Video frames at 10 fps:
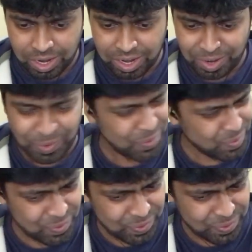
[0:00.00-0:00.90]

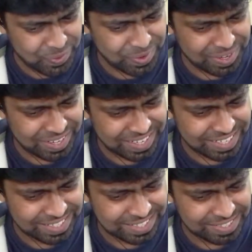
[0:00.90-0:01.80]

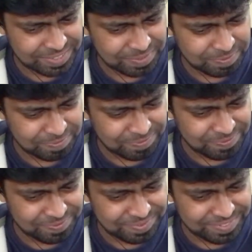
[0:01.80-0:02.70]

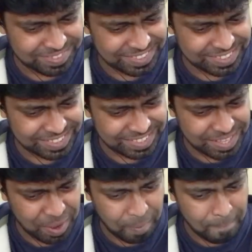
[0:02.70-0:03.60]

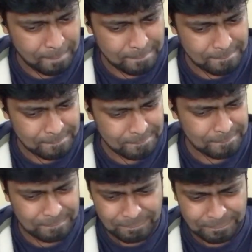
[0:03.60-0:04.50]

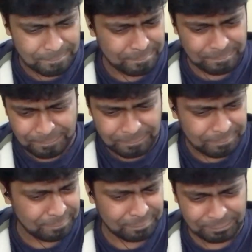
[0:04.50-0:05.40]

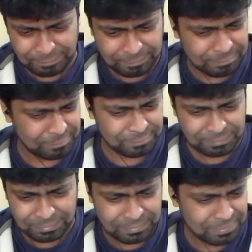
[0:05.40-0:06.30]

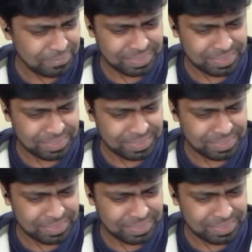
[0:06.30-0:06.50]
Nothing is said.